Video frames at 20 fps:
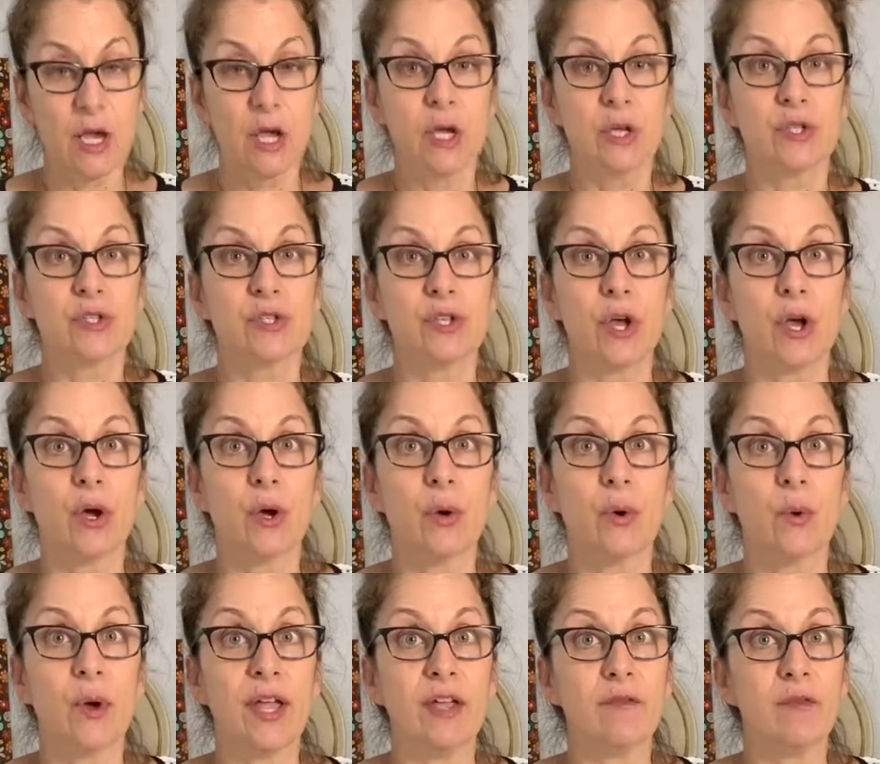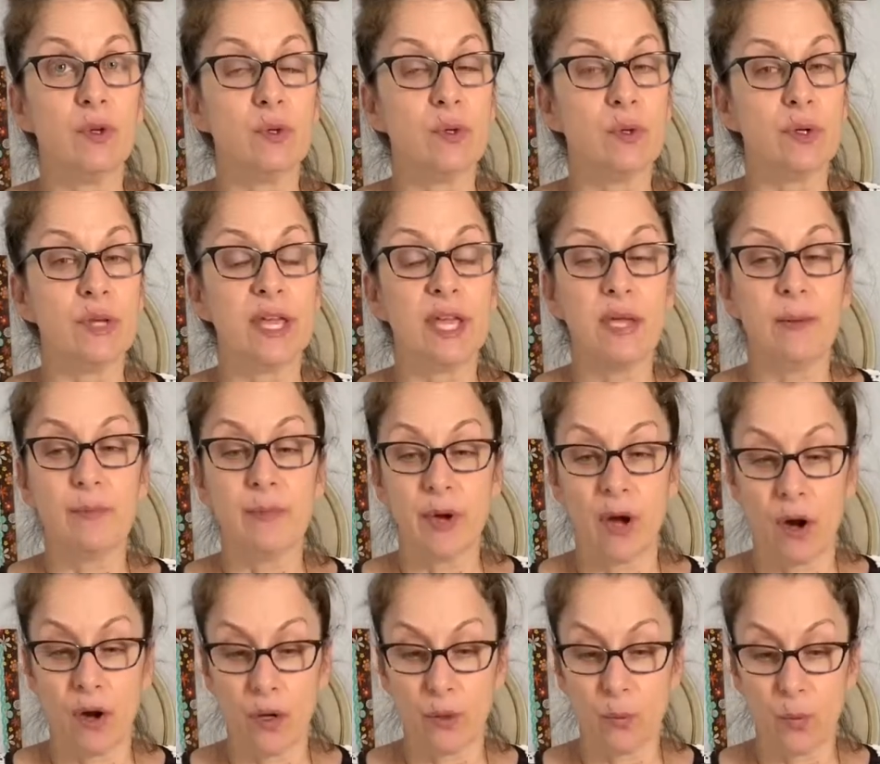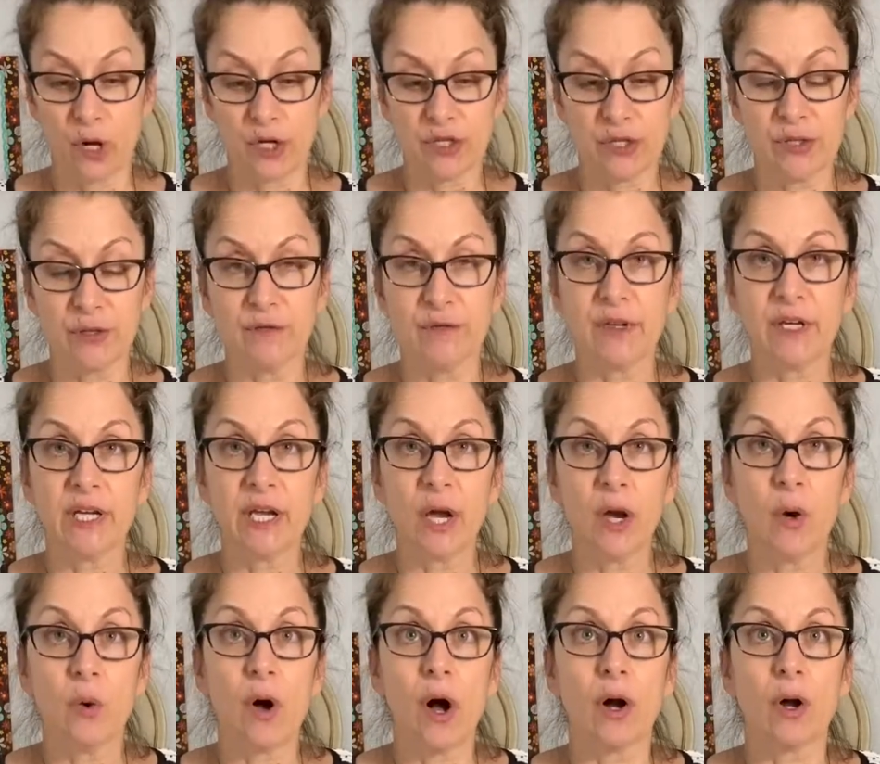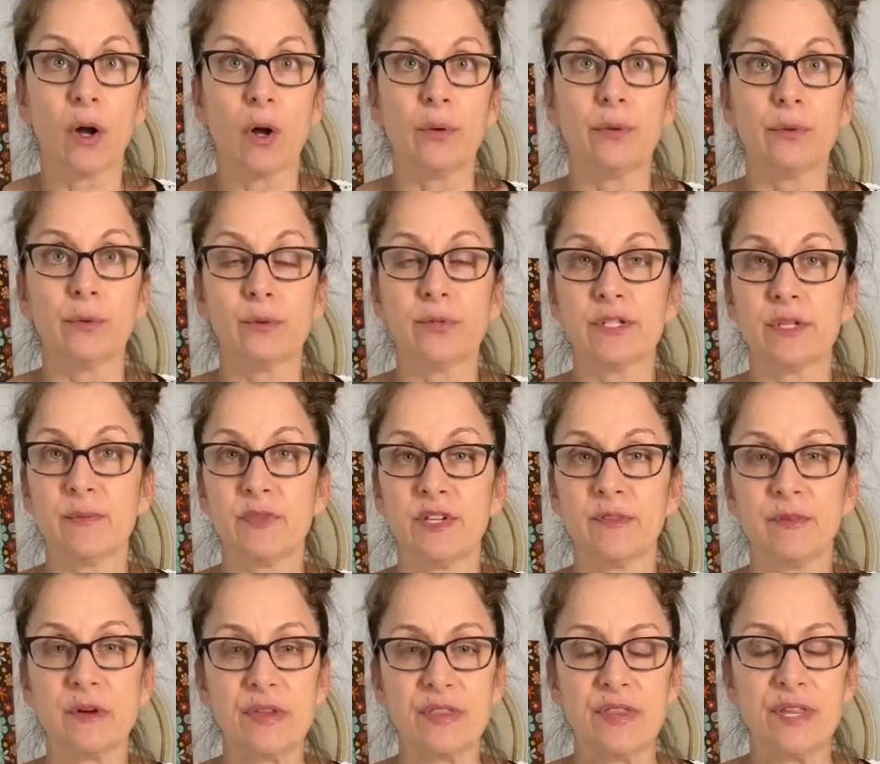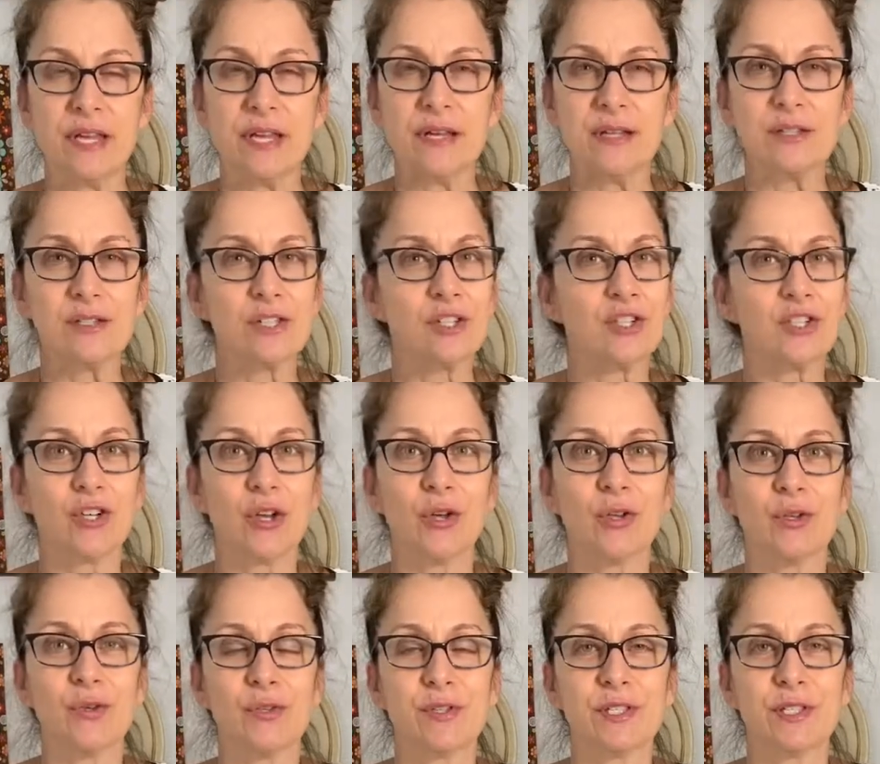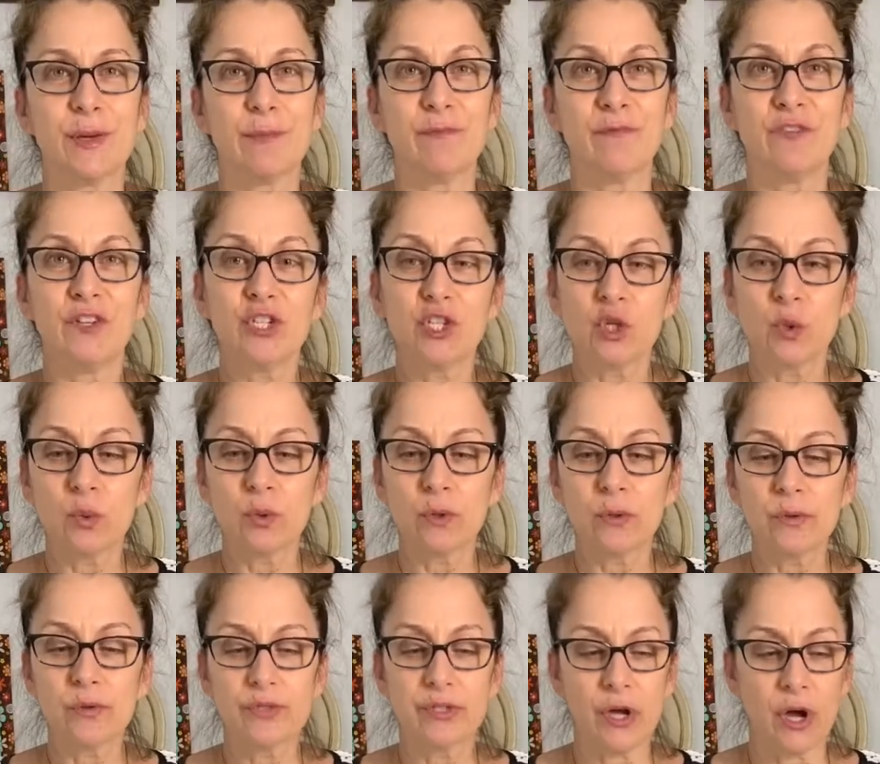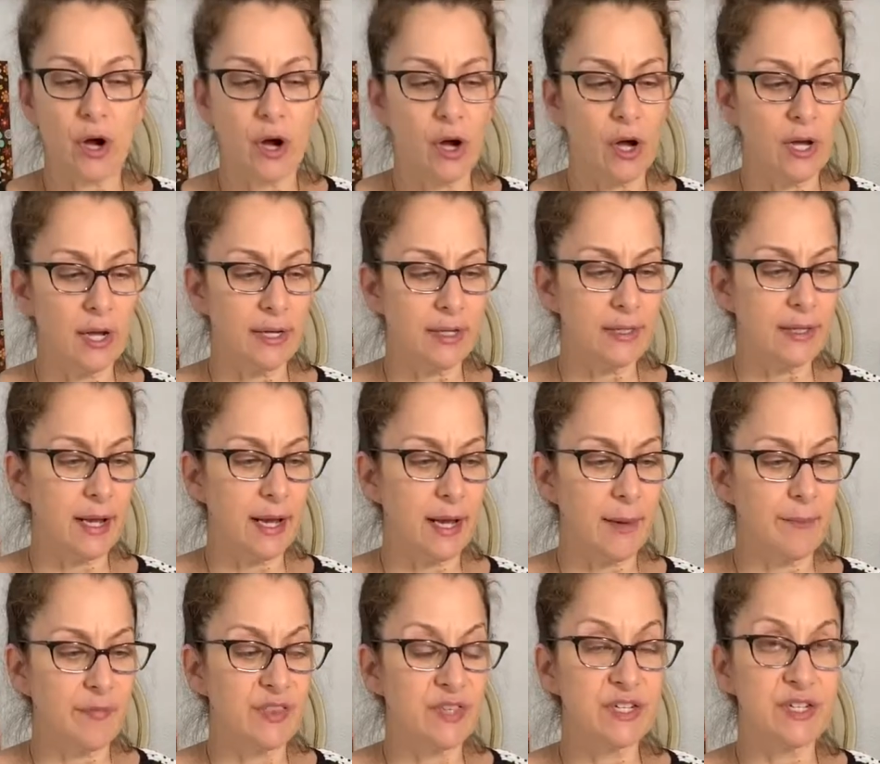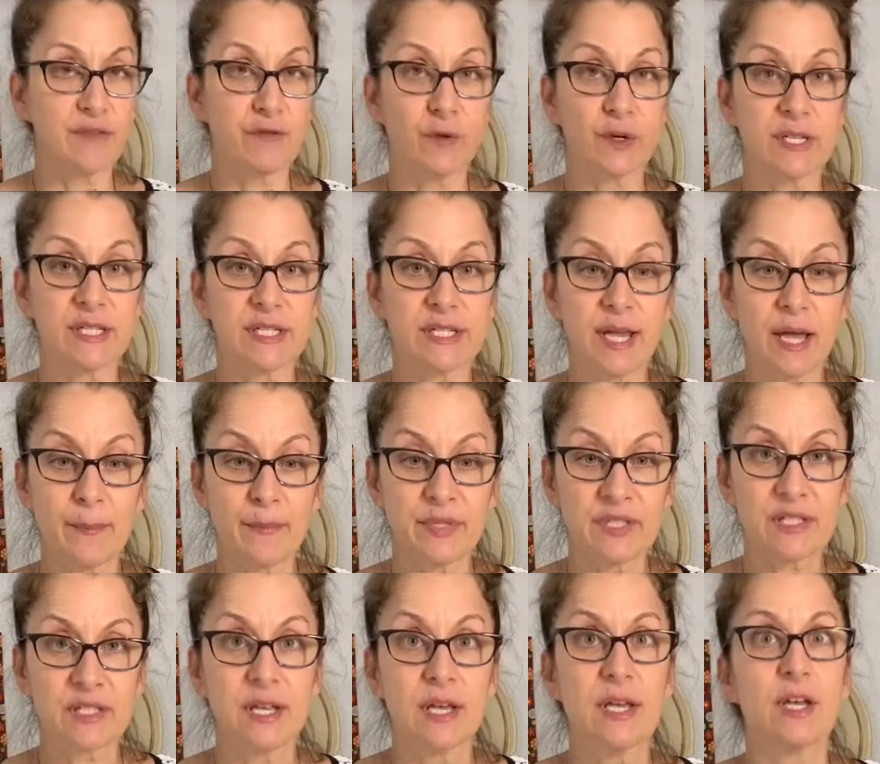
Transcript: So if you keep on watching the video, I'll go through some different things to show you some visuals on the different steps.